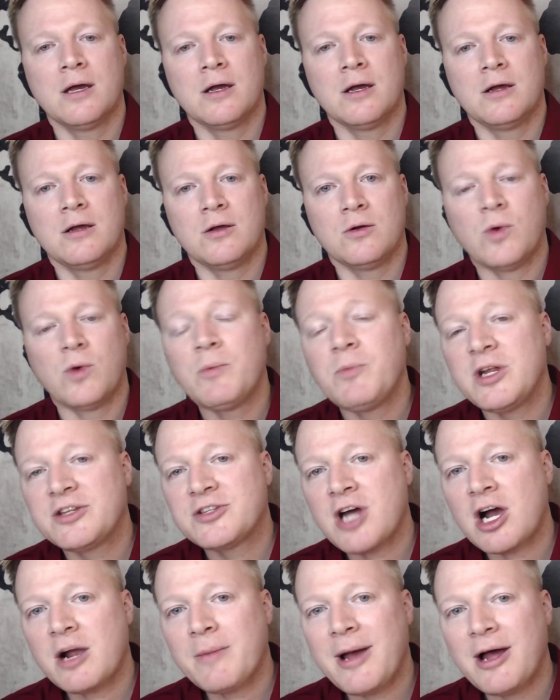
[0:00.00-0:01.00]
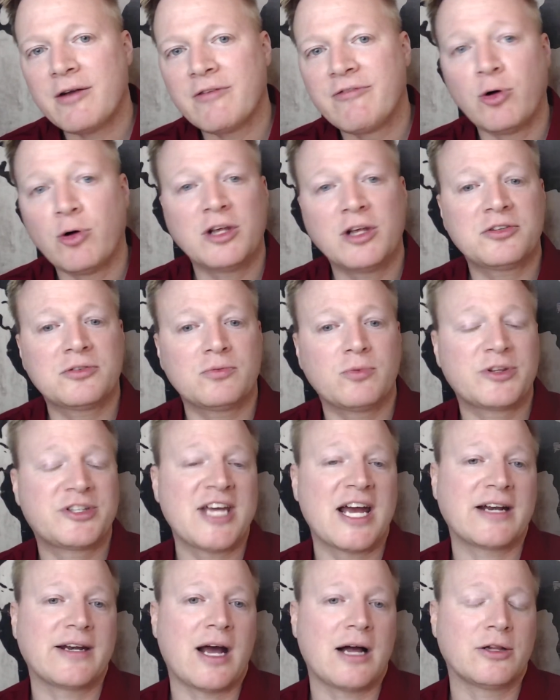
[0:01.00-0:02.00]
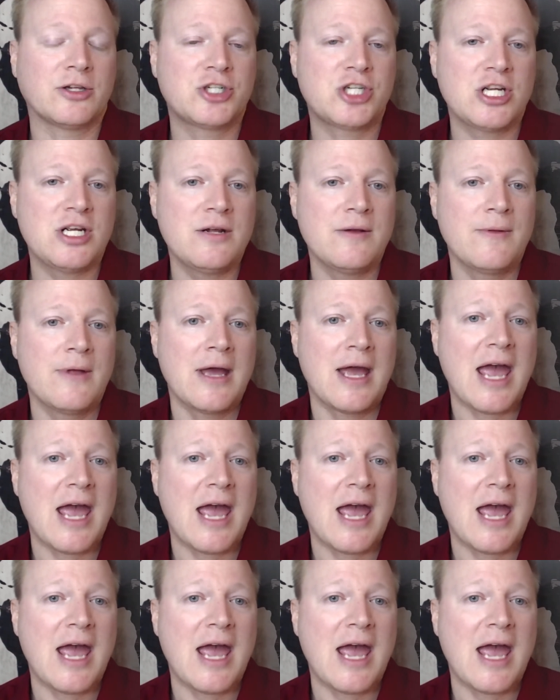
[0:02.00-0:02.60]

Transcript: When we talk about voice with technology,